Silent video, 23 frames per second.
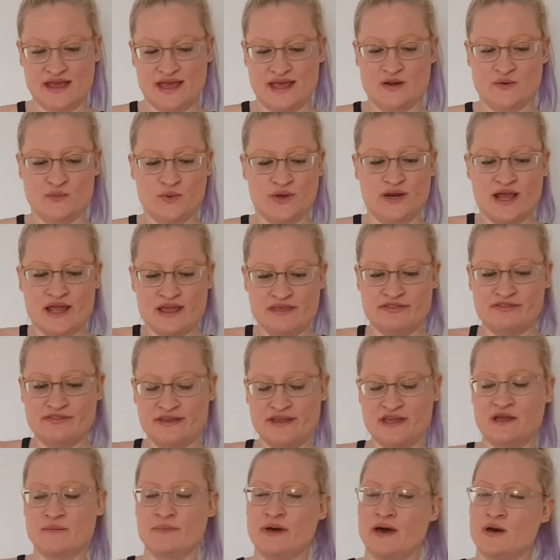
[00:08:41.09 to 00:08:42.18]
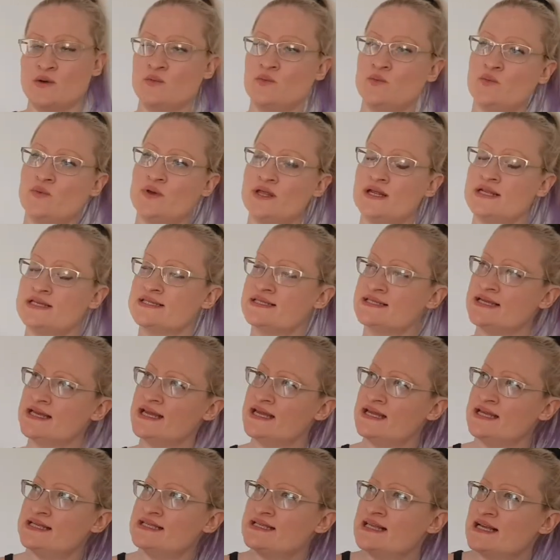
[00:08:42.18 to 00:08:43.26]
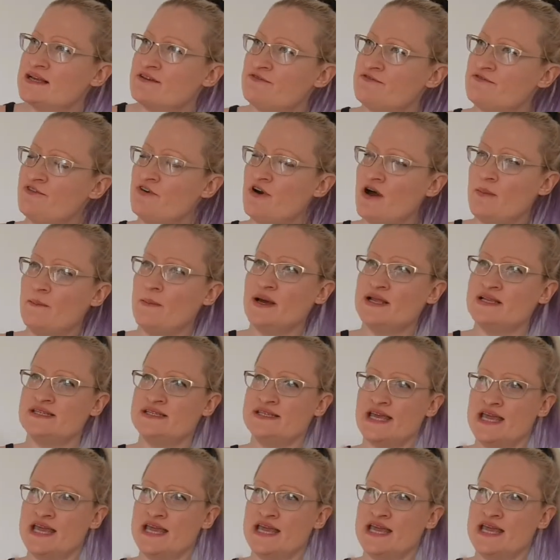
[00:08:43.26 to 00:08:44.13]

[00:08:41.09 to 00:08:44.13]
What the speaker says: And what I think about, it's like from a